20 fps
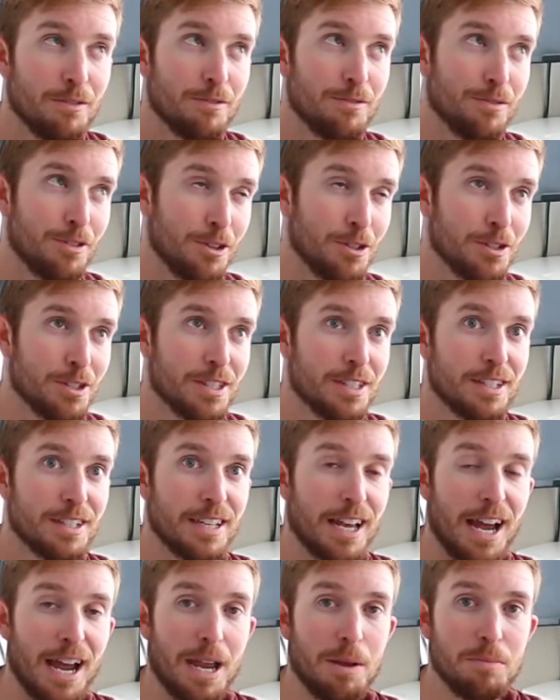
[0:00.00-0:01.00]
volts
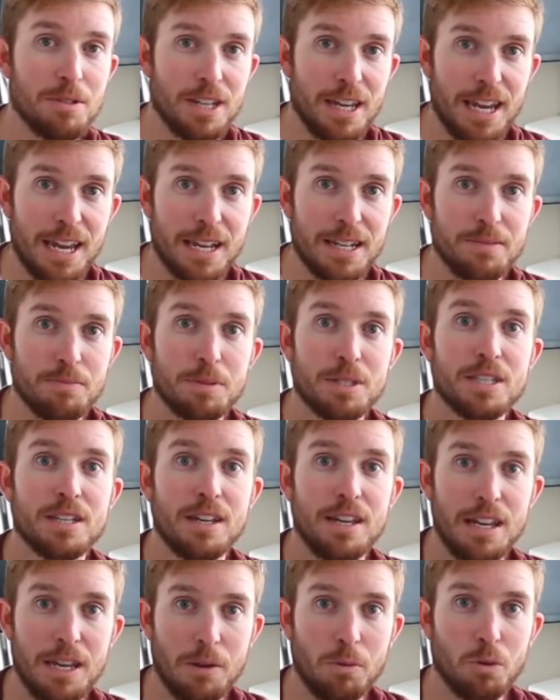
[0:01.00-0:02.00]
times amps
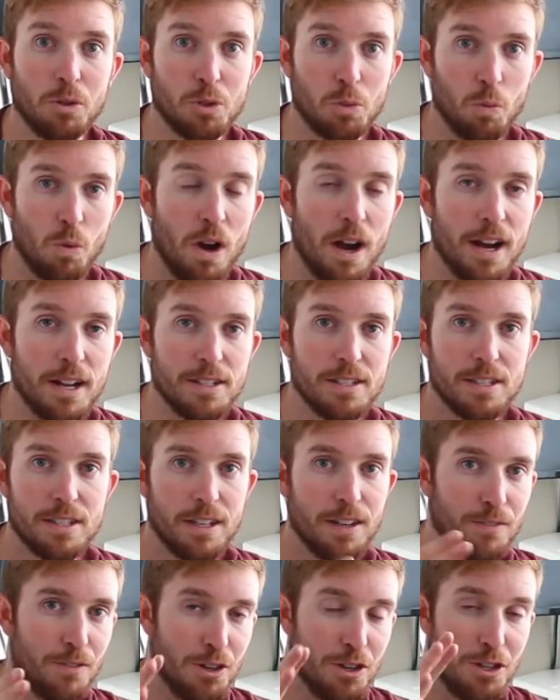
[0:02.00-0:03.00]
equals watts.
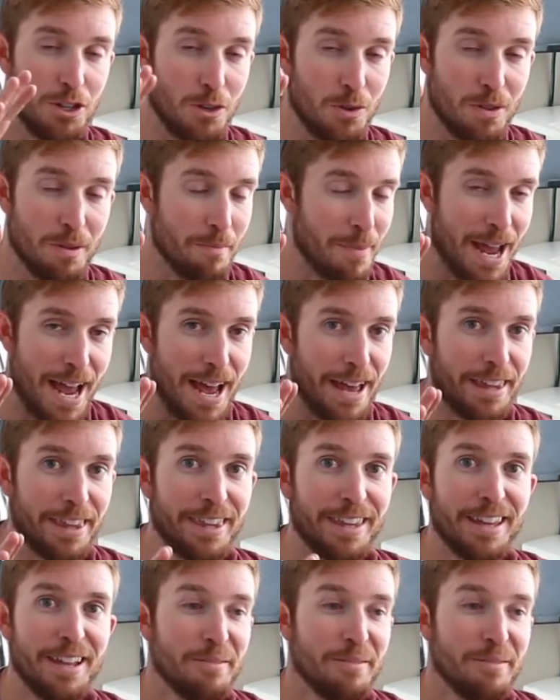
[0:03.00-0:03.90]
If you do the math